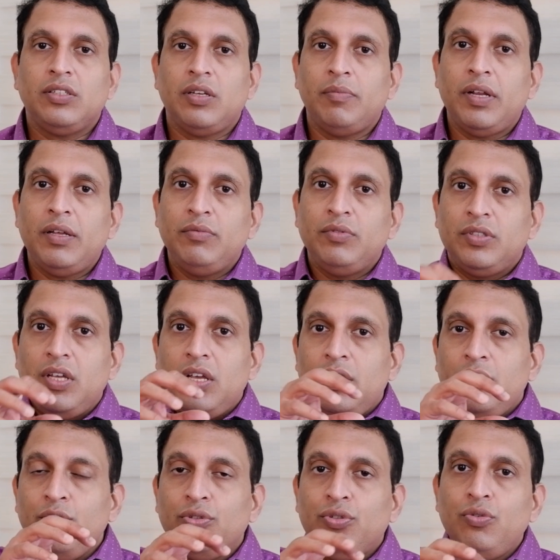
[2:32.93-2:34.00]
Sometimes
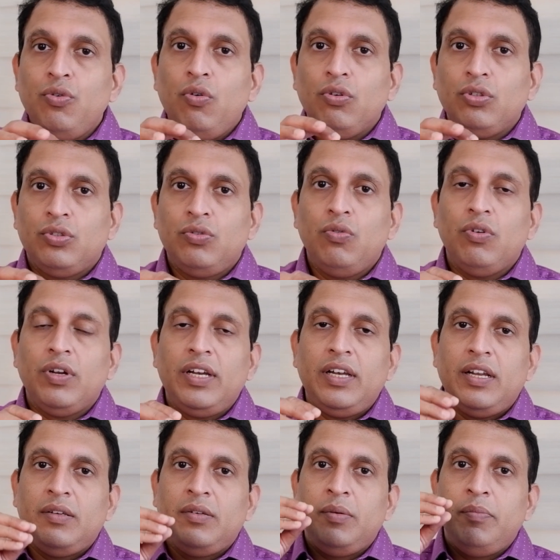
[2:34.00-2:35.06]
you snore,
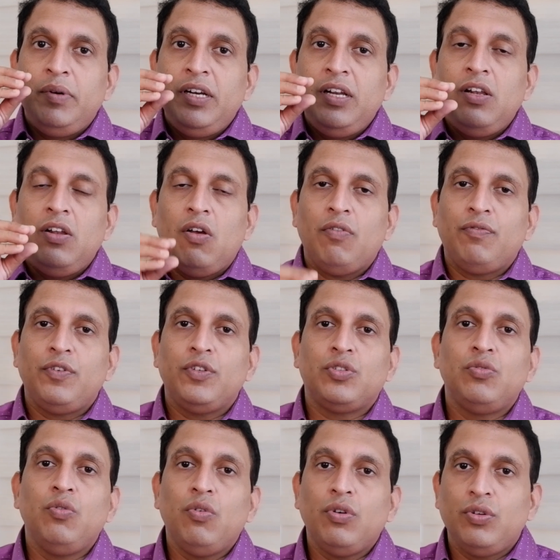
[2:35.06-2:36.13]
and at the middle of your
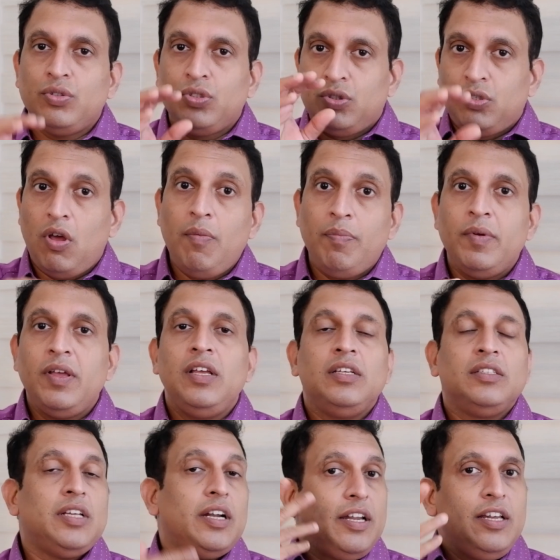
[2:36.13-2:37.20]
snore you stop,
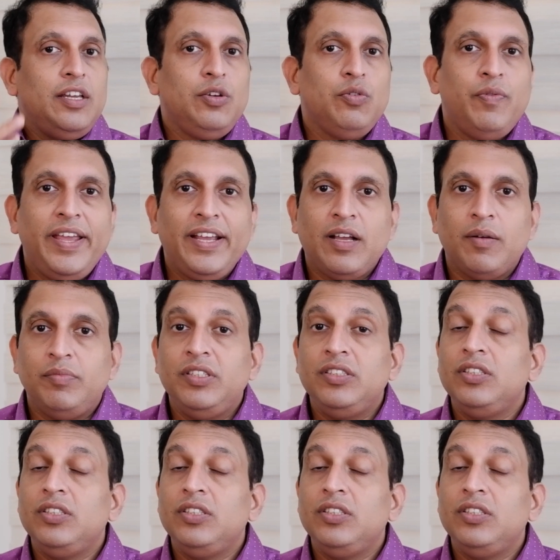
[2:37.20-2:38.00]
suddenly you wake up.